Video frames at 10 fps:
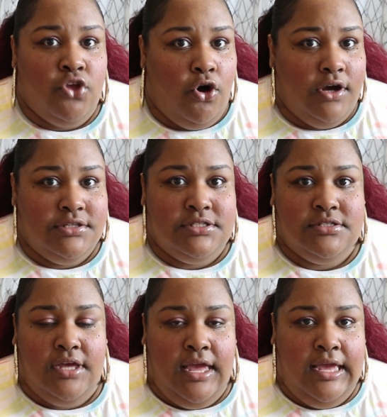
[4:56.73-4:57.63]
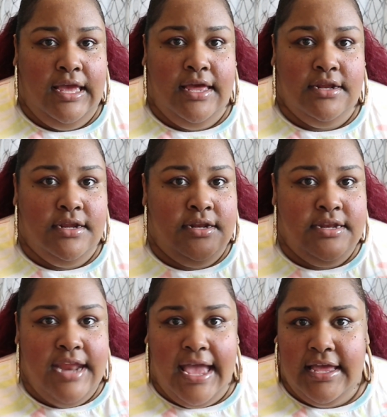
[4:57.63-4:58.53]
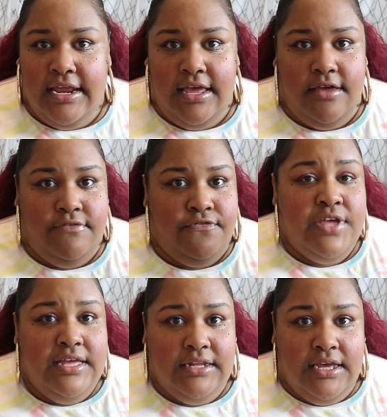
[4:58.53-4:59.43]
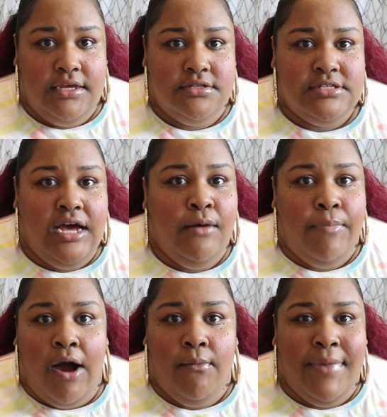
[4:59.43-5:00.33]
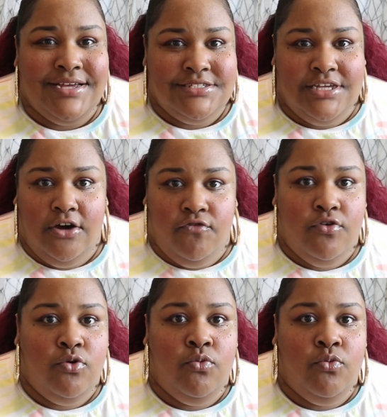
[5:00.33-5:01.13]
thoughts and negative feelings about myself,